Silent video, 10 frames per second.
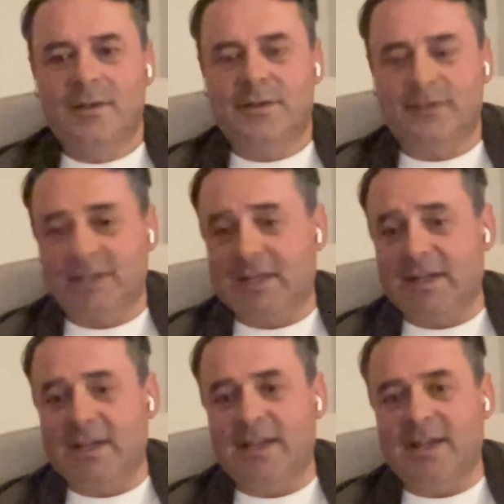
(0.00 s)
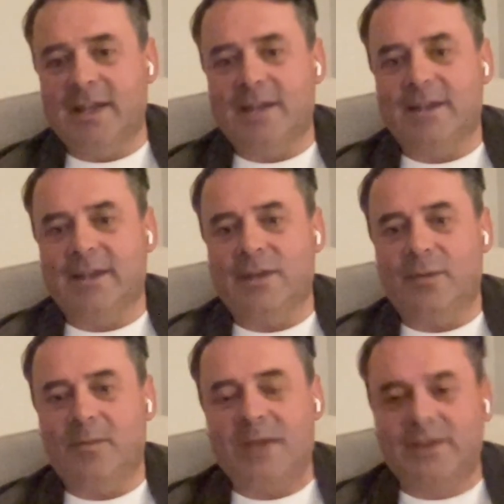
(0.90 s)
solidity and
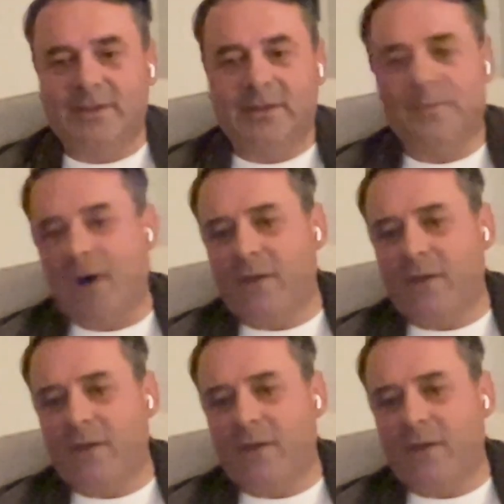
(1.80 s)
basically